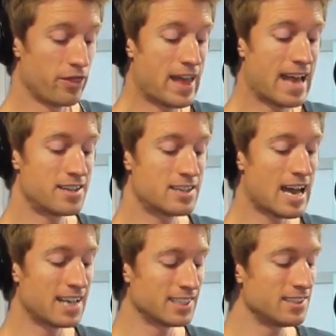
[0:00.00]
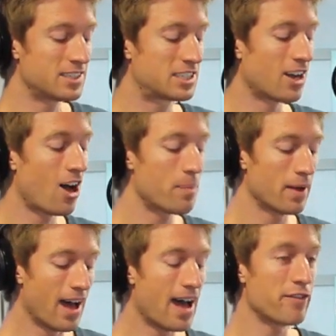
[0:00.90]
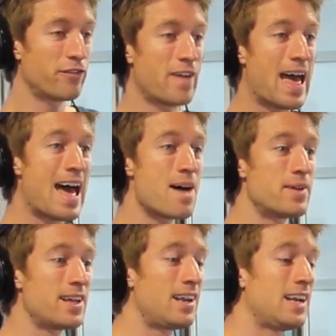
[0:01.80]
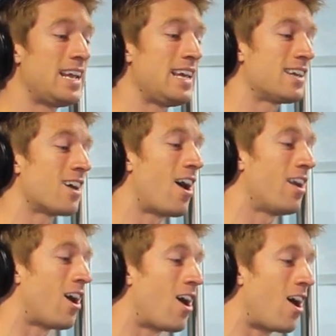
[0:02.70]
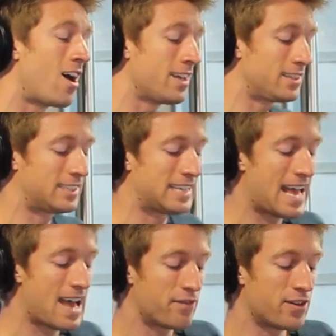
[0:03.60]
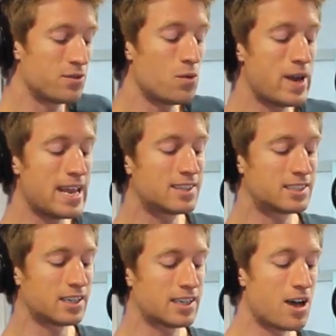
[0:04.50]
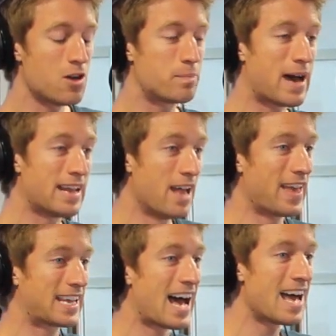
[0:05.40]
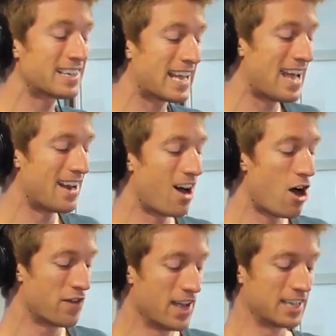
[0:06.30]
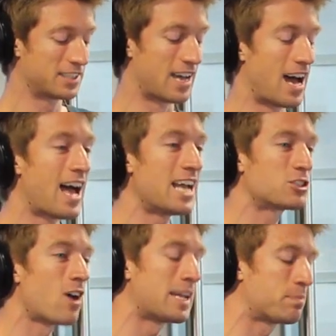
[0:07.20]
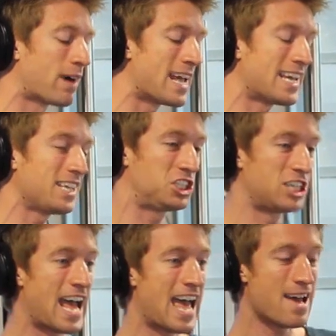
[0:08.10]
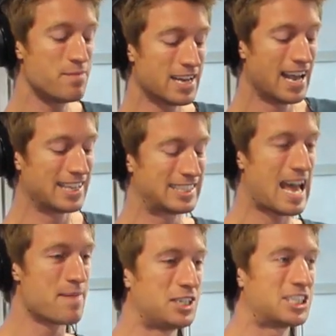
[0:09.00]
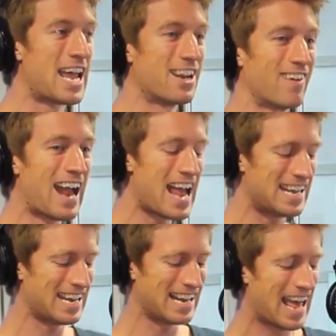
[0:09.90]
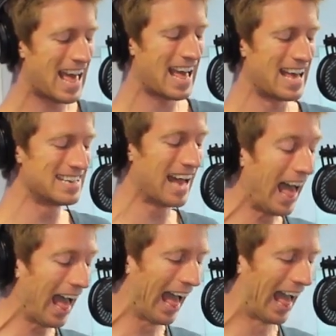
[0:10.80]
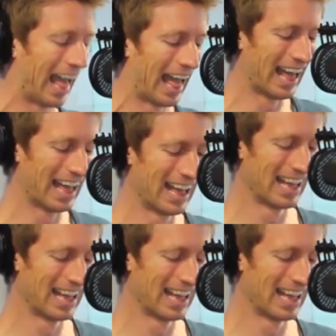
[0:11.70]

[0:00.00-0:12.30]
that doesn't stop. A family got on it seven weeks ago, but they can't get off because the hydraulic brake is jammed at Sammy J and Randy Land.